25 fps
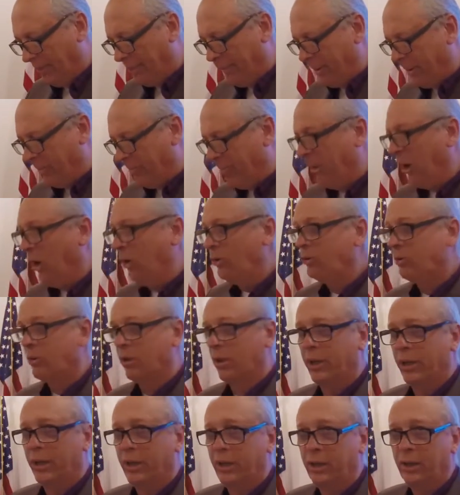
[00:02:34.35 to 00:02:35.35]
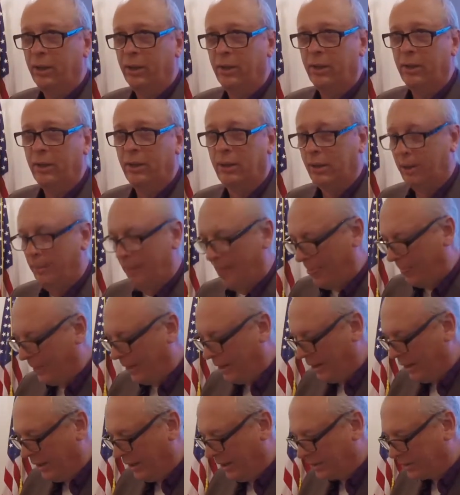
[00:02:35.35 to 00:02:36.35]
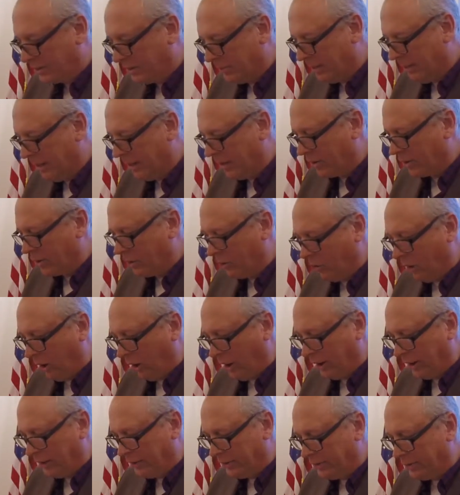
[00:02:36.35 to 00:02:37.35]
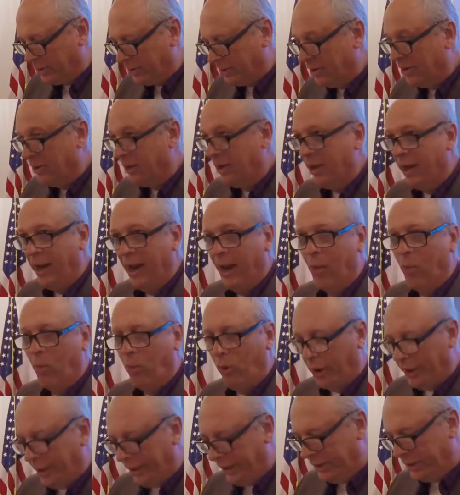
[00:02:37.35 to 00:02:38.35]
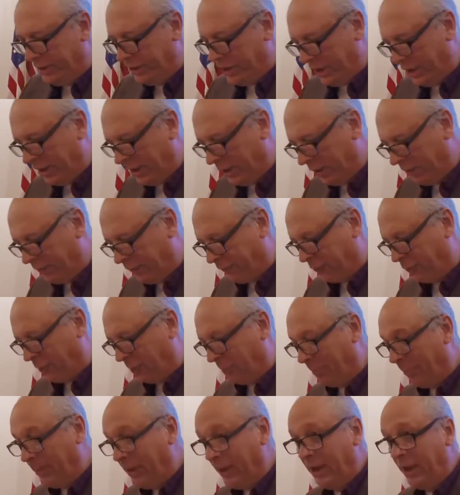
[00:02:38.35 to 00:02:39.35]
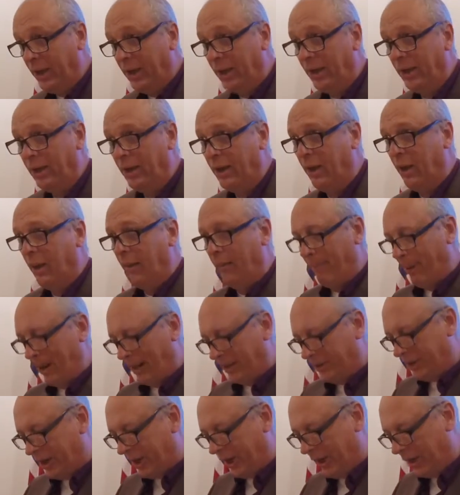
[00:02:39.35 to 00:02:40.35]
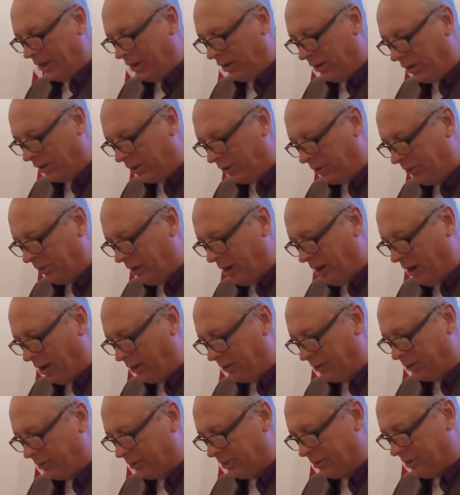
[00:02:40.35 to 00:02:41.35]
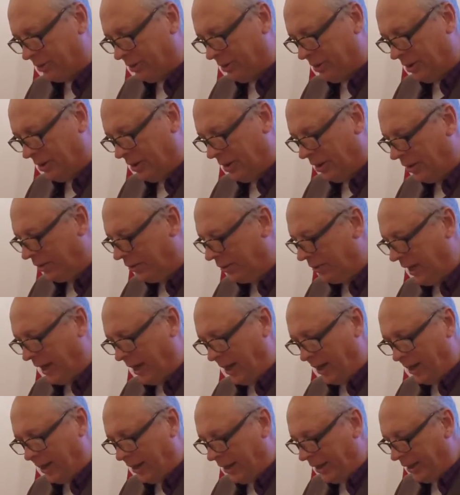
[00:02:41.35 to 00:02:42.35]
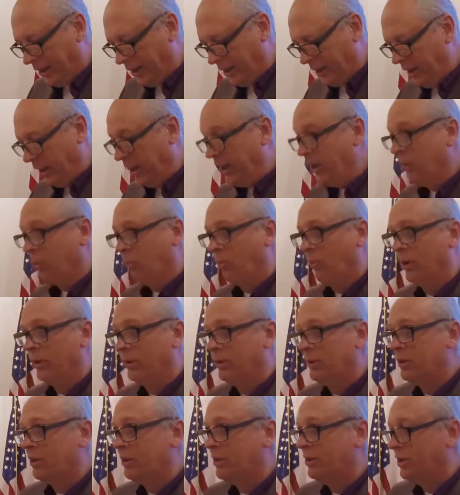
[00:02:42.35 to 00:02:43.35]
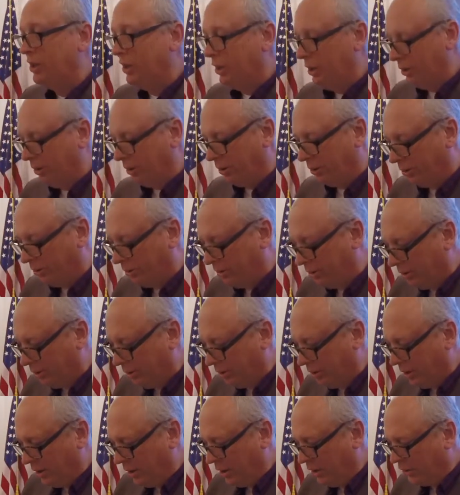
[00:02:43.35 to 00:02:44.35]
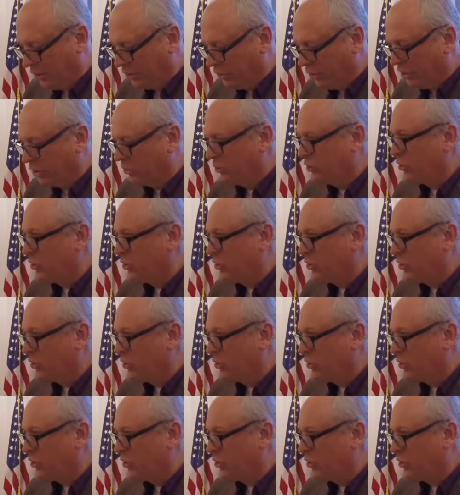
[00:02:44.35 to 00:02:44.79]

But mostly, it's about Christ and what He did for me by dying on the cross not letting anyone steal your